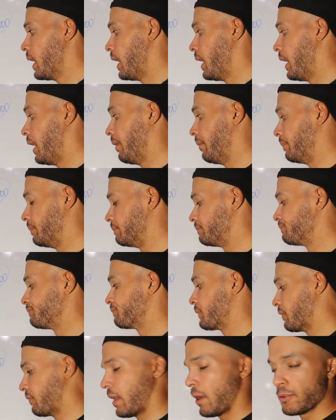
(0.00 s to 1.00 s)
Um,
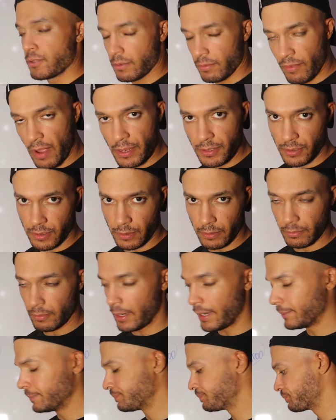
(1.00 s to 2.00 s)
if I was investing,
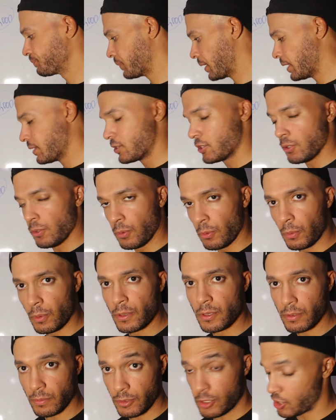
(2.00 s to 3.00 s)
right, into
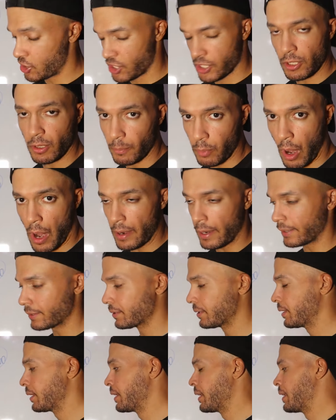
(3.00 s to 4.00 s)
just sealed
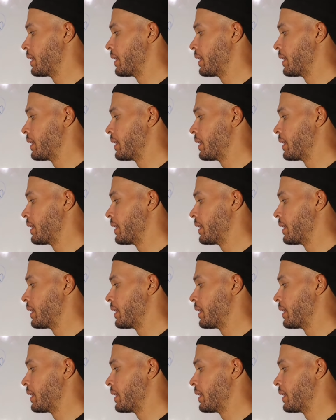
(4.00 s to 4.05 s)
product.